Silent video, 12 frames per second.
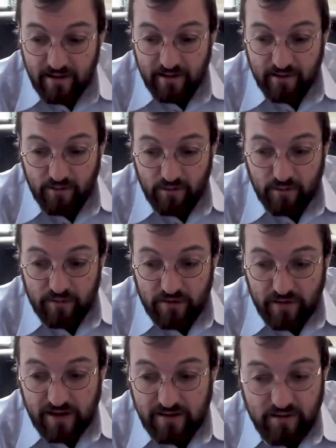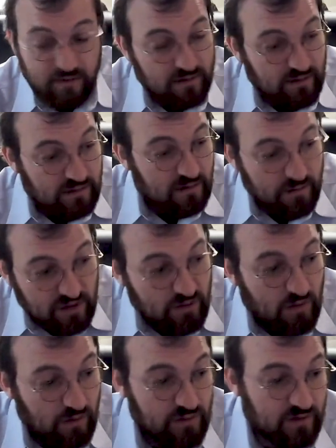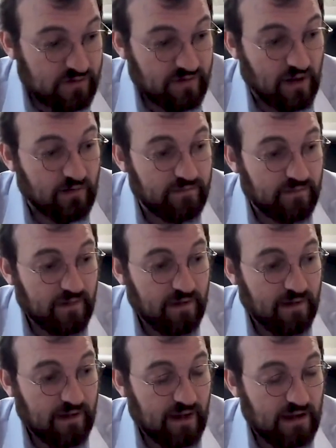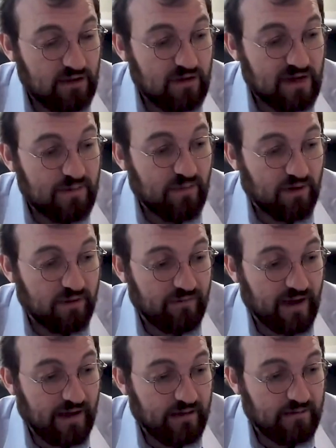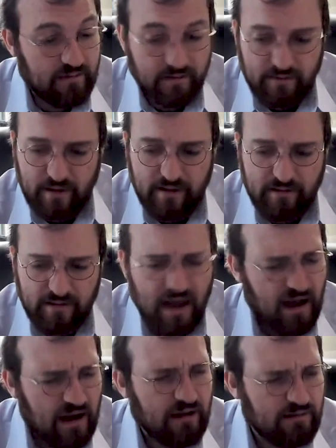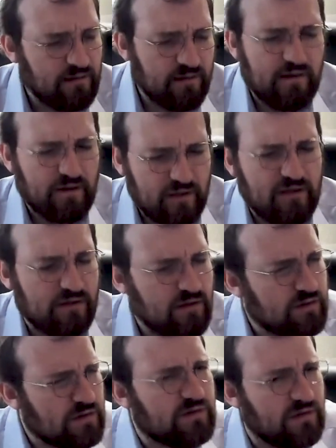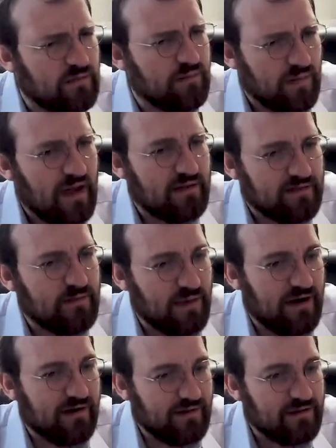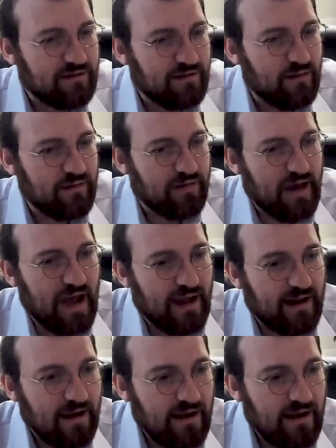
Or would you like to use a system you own yourself and you keep all the value? And they're like, yeah, I think this new system has some merit. Let's go with that.